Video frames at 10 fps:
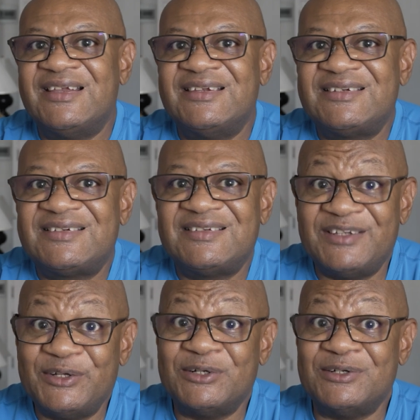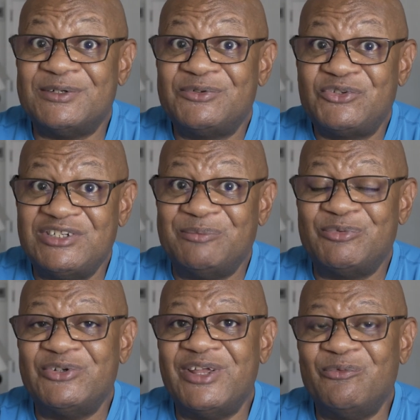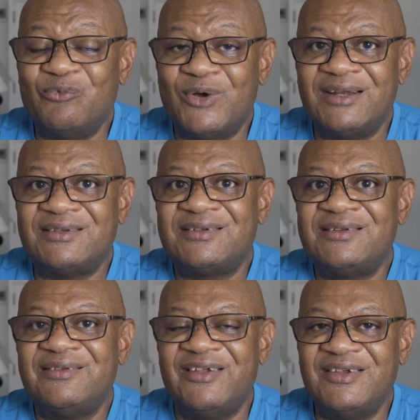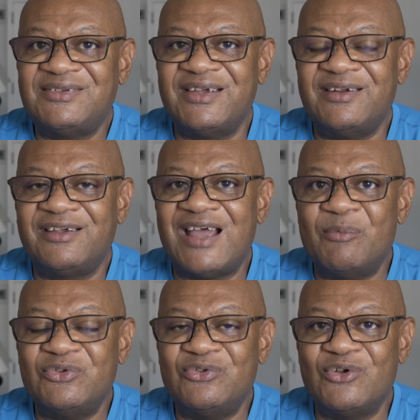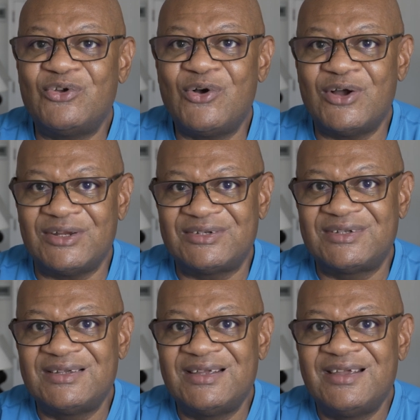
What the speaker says: Still cheaper than what they say the camera is going to cost